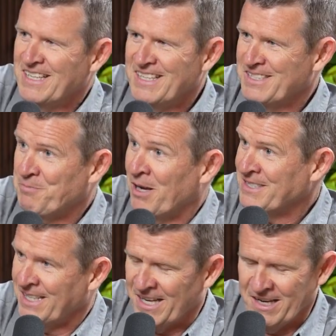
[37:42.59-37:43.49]

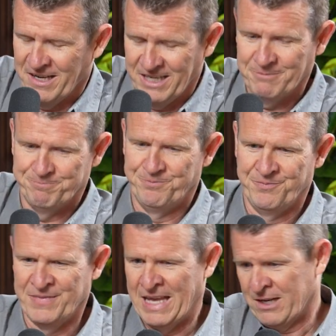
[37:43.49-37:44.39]
spontaneity
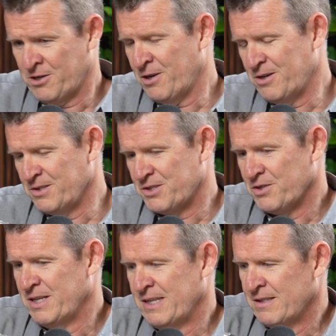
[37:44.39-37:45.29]
that occurs
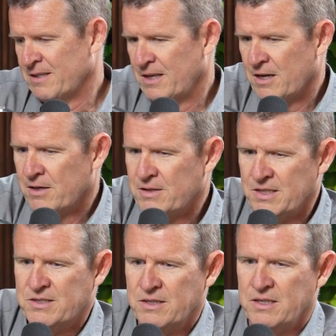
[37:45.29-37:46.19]
during,
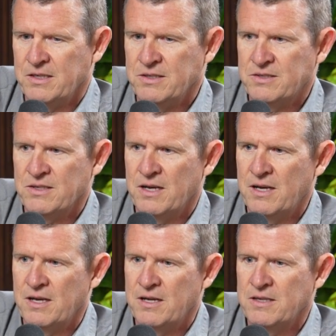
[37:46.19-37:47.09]
these
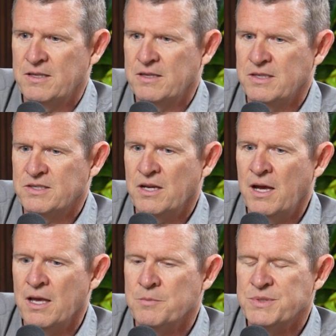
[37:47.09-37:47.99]

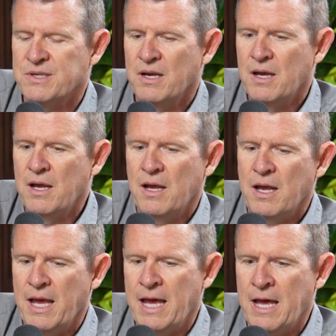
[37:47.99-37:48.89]
times.
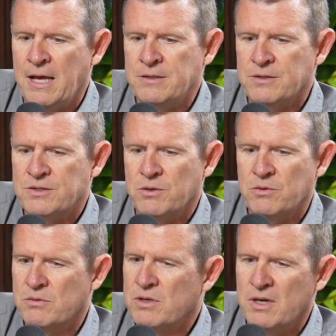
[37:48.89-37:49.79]
And
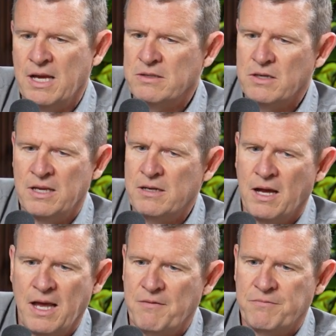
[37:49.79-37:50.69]
so, and
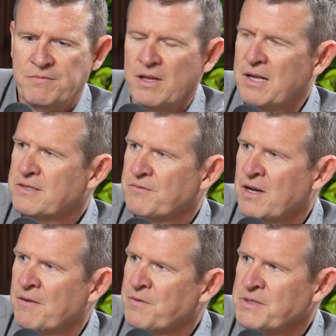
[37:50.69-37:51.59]
I have lots of
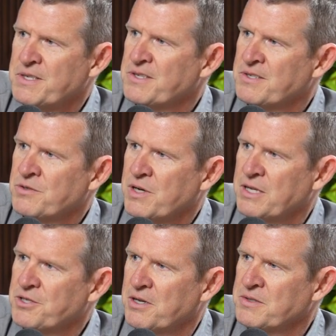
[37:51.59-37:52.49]
conferences and
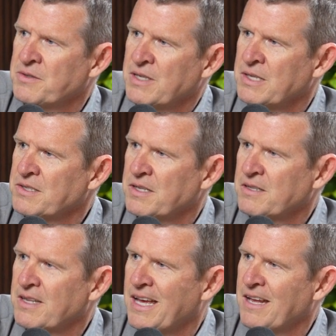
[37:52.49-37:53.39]
trade shows and things
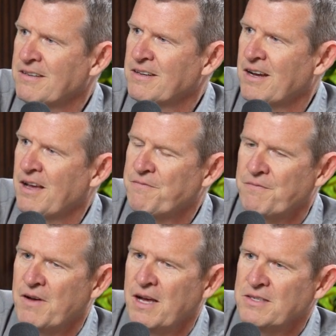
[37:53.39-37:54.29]
that
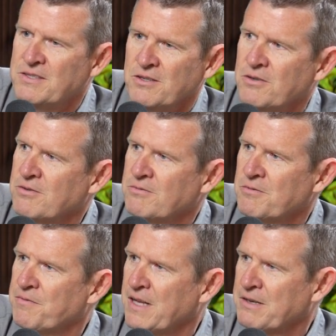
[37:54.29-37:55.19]
I still
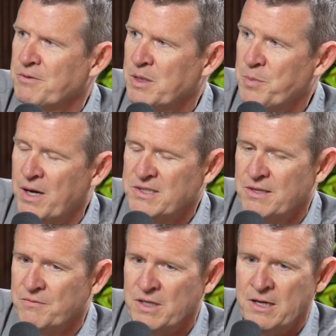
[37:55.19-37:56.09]
reflect really
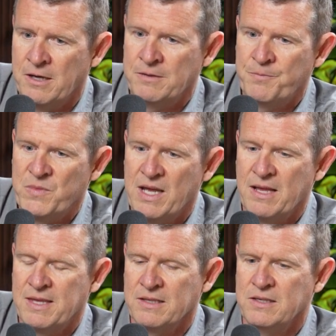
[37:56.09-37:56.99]
positively on. And
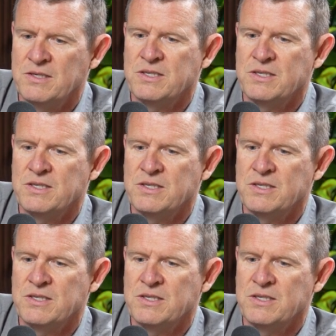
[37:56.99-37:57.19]
I think these